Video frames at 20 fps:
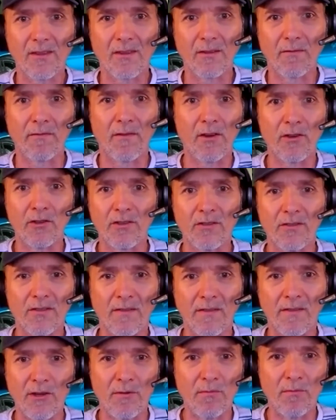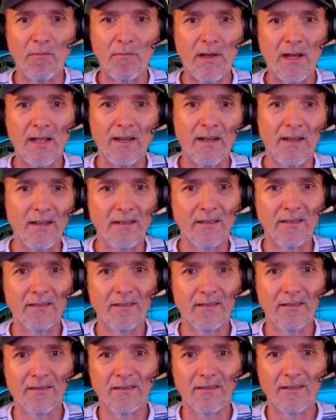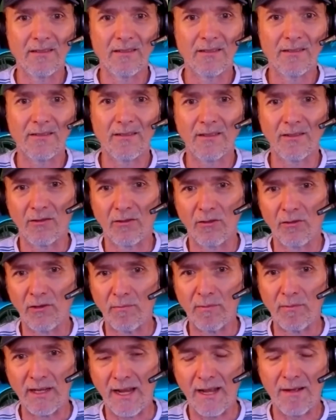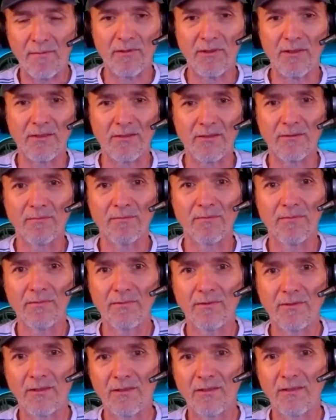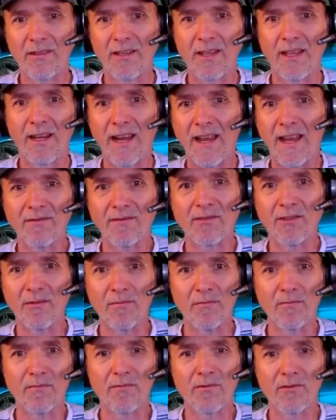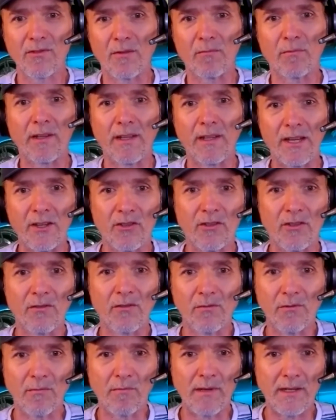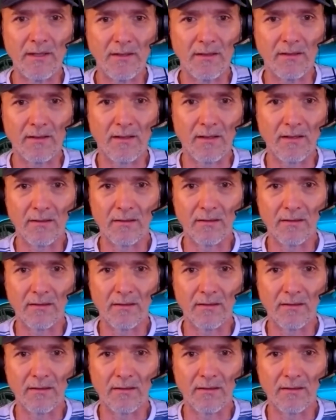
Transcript: functions of the human body, including metabolism. Can it have some relation to obesity?